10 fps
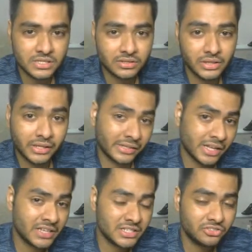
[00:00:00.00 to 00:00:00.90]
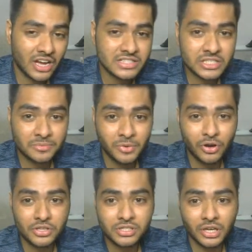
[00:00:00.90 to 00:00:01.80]
there is a chances,
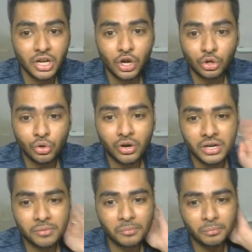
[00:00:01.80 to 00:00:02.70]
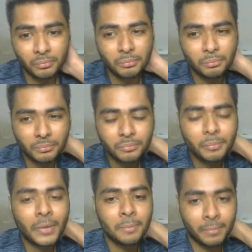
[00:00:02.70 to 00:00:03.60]
because the token,
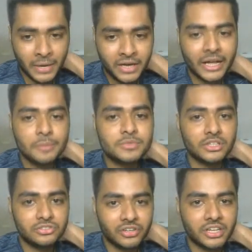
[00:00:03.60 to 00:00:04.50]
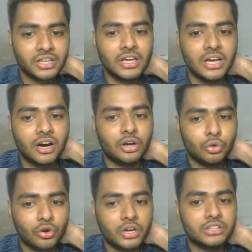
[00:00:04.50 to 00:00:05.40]
many times the string
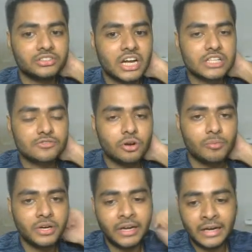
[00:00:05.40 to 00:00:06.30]
token starts from a